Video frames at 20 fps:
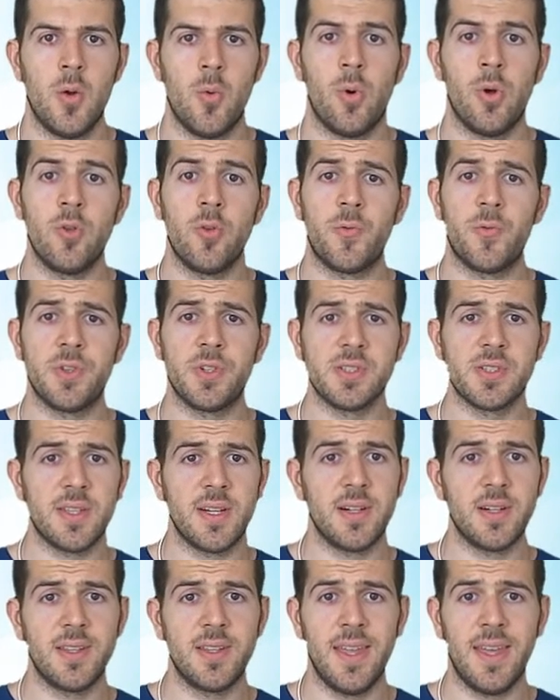When you first
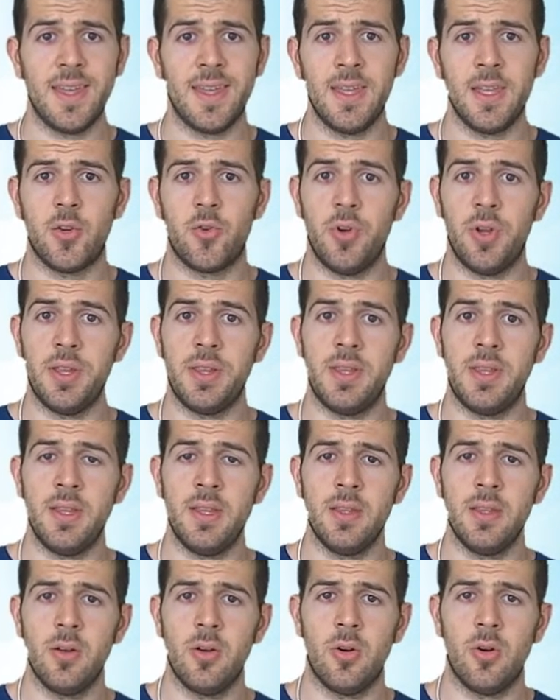start taking
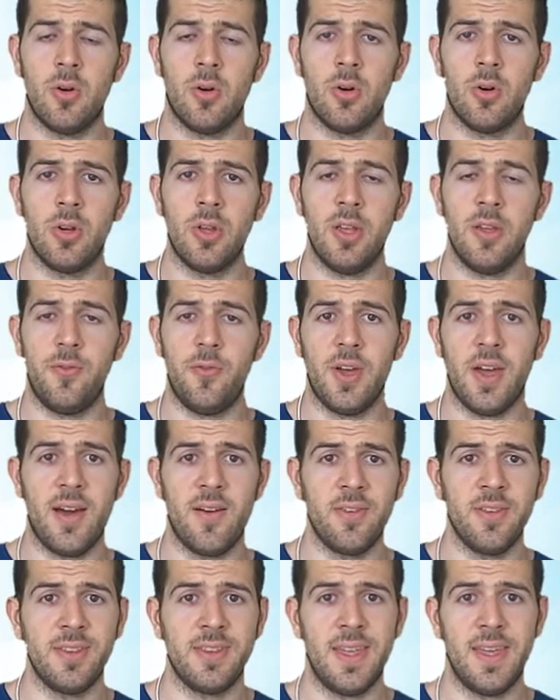creatine, or if you
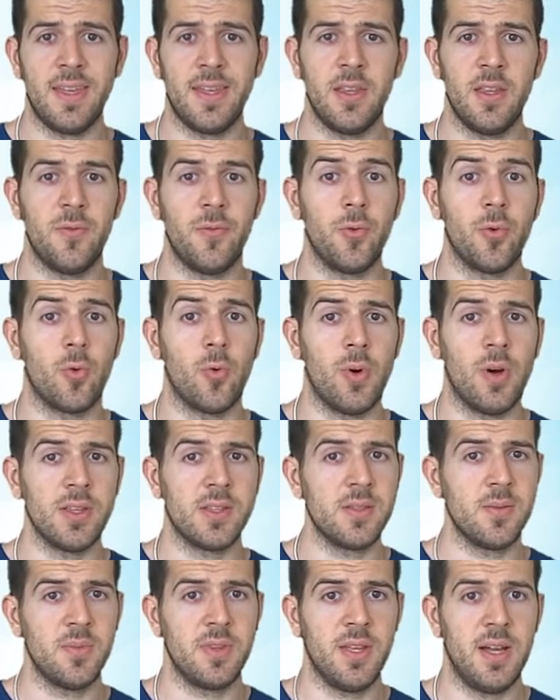haven't taken it for
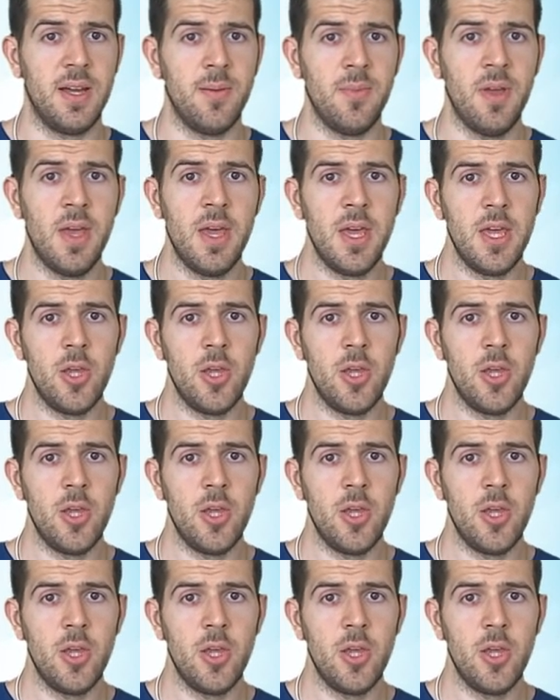quite some time,